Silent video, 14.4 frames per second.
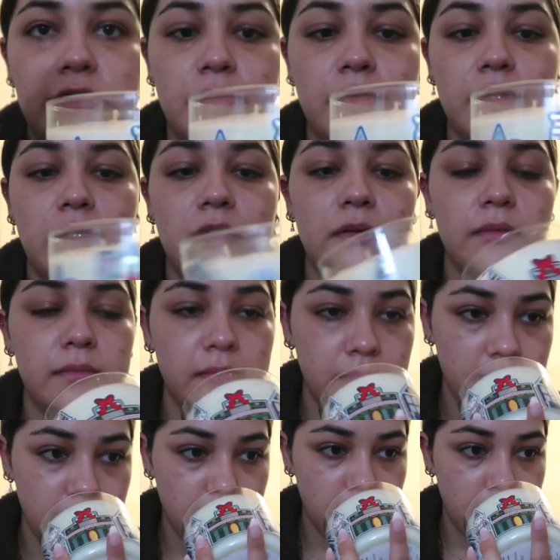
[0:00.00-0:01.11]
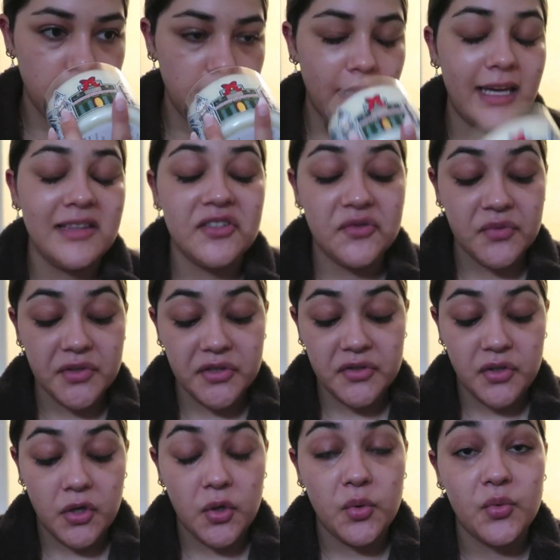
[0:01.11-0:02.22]
so cute. And this one is
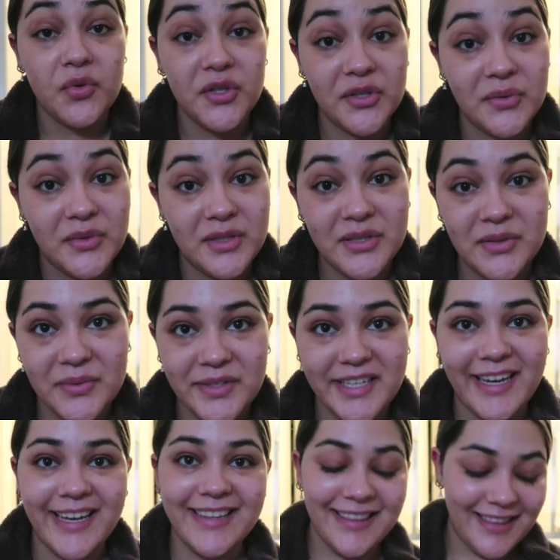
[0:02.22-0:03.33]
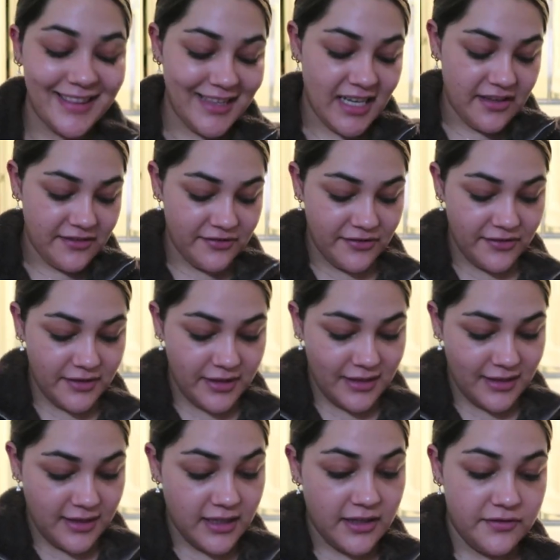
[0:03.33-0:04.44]
really, really sweet. I love,
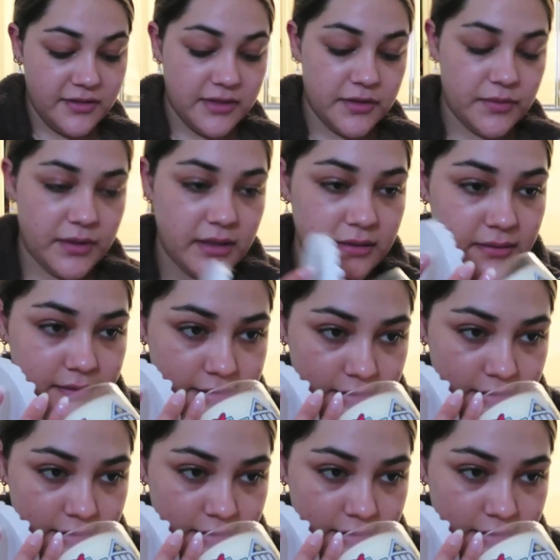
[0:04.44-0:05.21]
love this one.